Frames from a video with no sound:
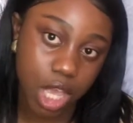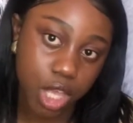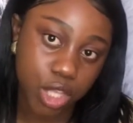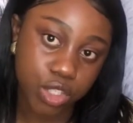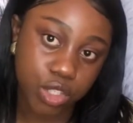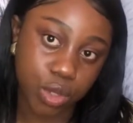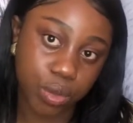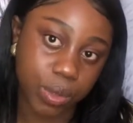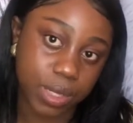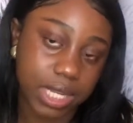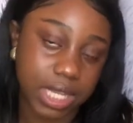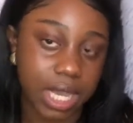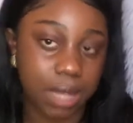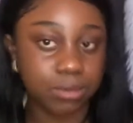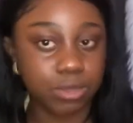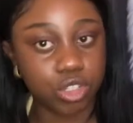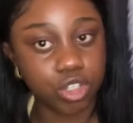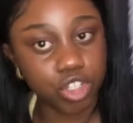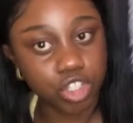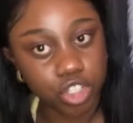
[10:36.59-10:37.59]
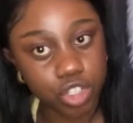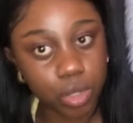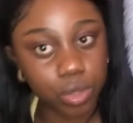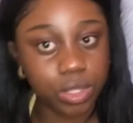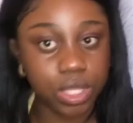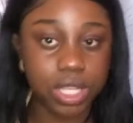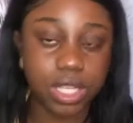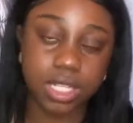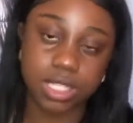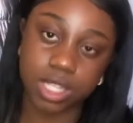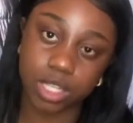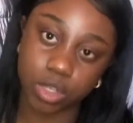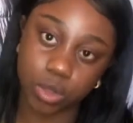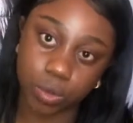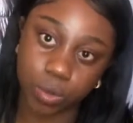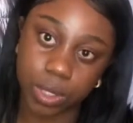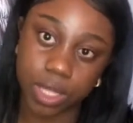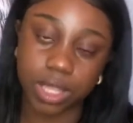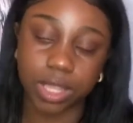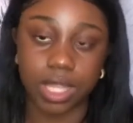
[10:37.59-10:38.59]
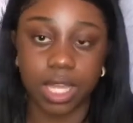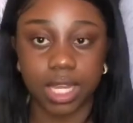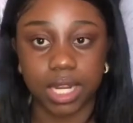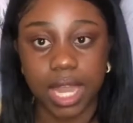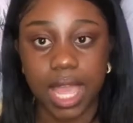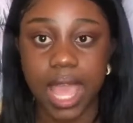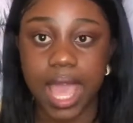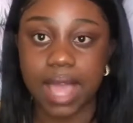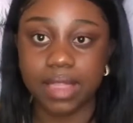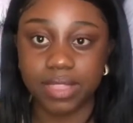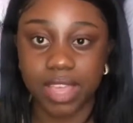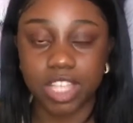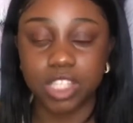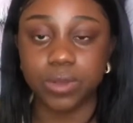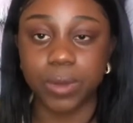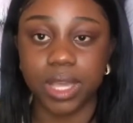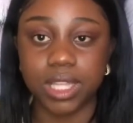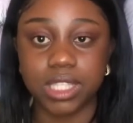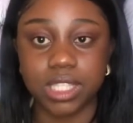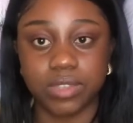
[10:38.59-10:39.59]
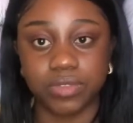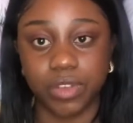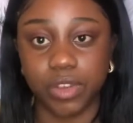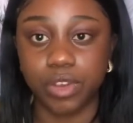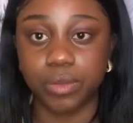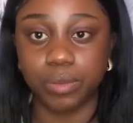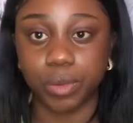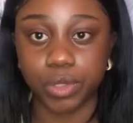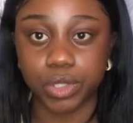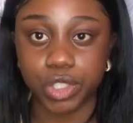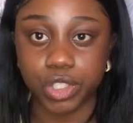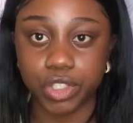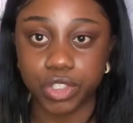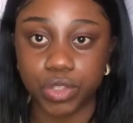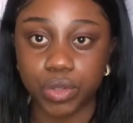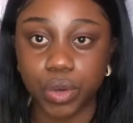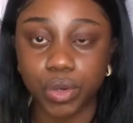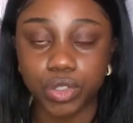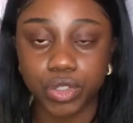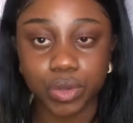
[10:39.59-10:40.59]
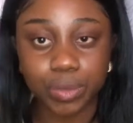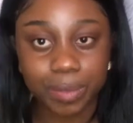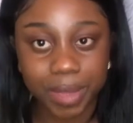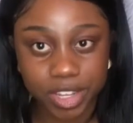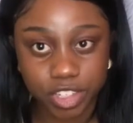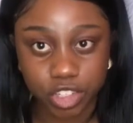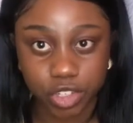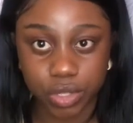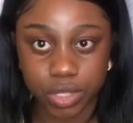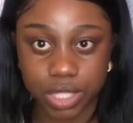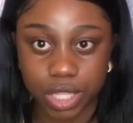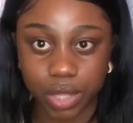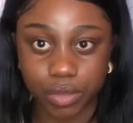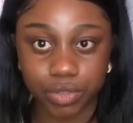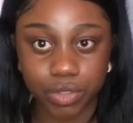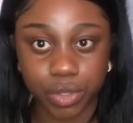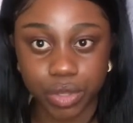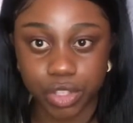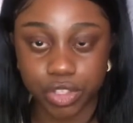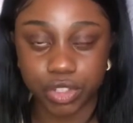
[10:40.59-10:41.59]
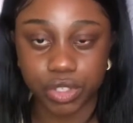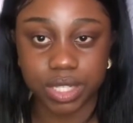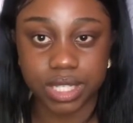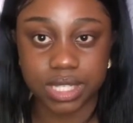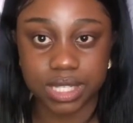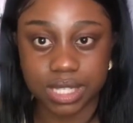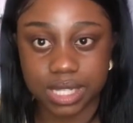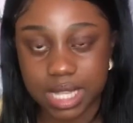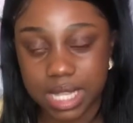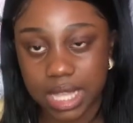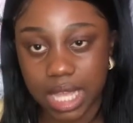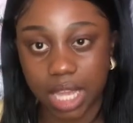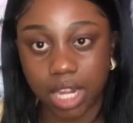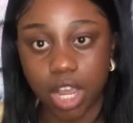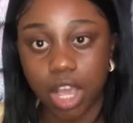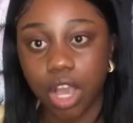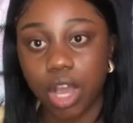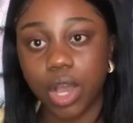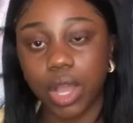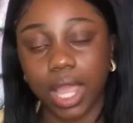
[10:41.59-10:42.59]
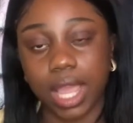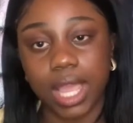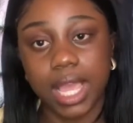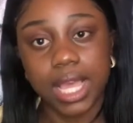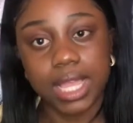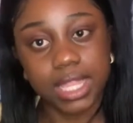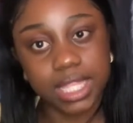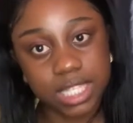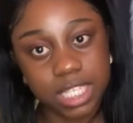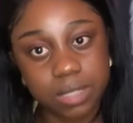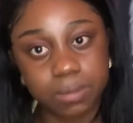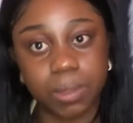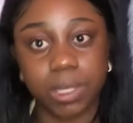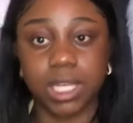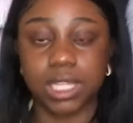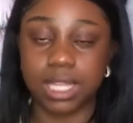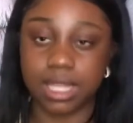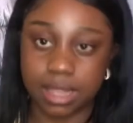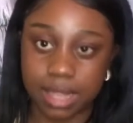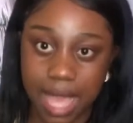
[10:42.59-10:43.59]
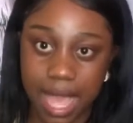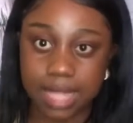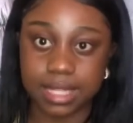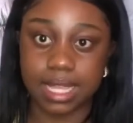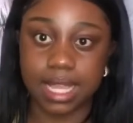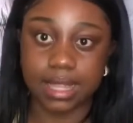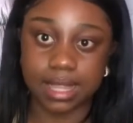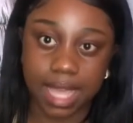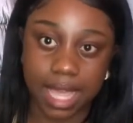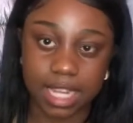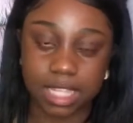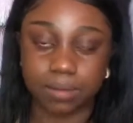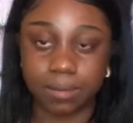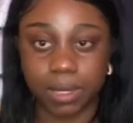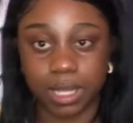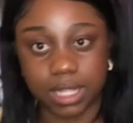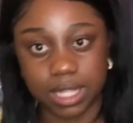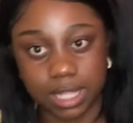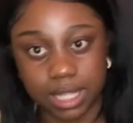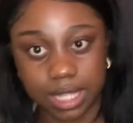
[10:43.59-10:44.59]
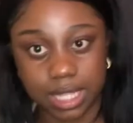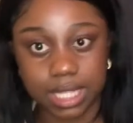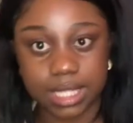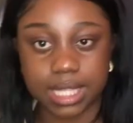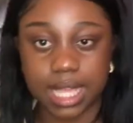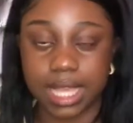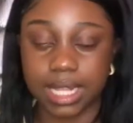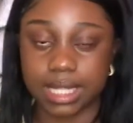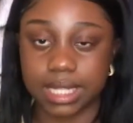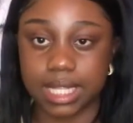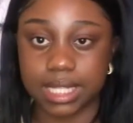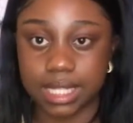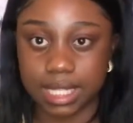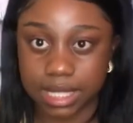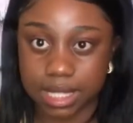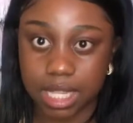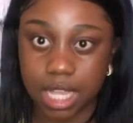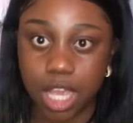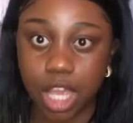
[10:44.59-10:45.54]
So when it comes to your shoulders and your width, and that's why it's very important to also measure yourself so that you can see that, okay, this is bigger than that, and that is bigger than this, and this is,